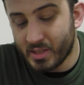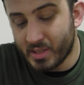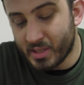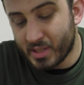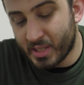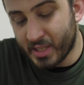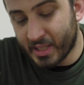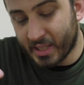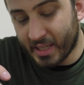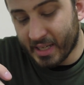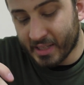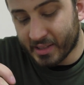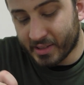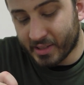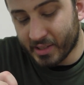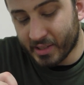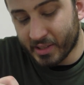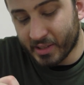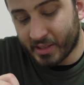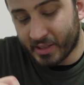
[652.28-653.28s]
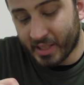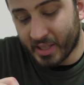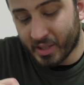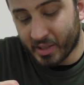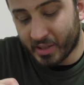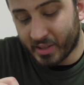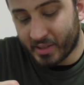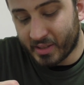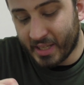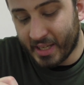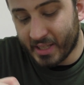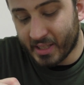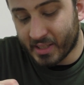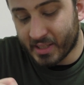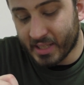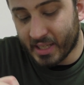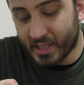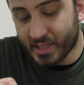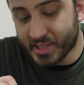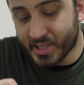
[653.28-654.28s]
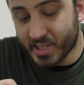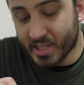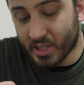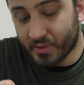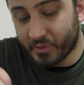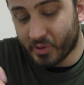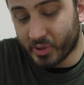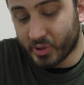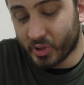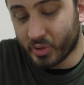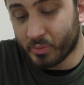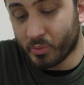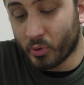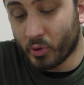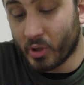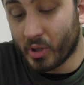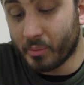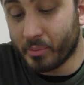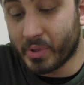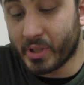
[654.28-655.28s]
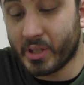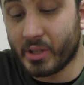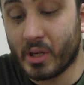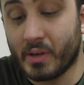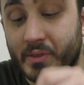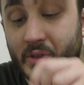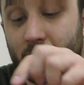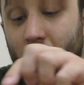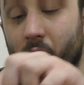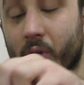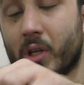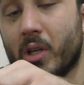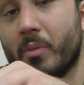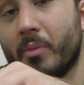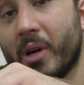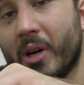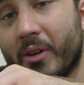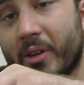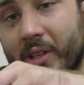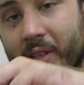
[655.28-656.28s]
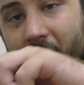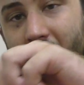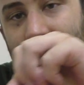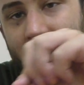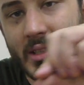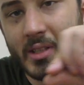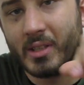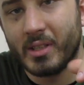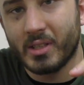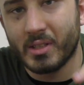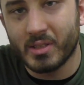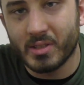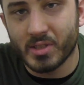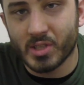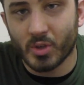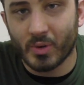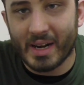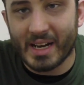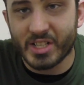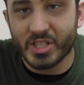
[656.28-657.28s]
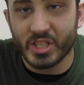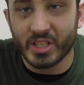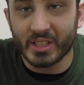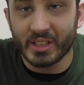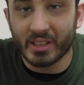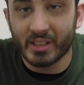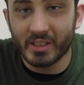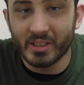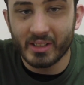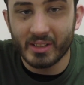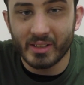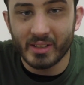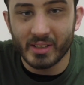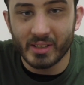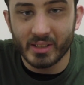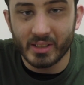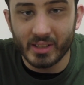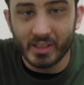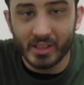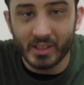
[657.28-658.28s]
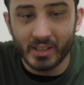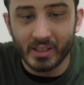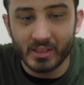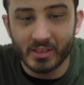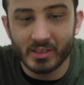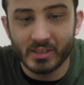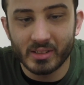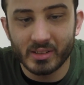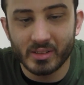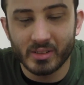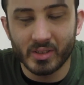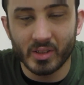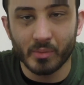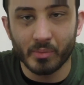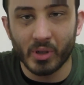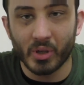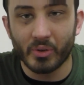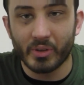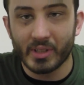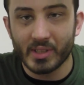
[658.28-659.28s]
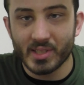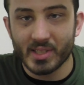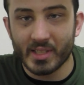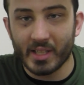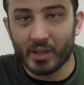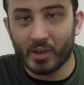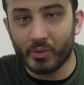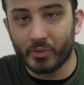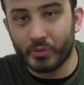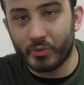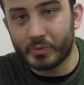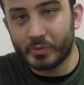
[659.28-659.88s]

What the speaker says: dig at the kind of caked on stuff a little more, but you don't have to worry about it scratching the bone itself.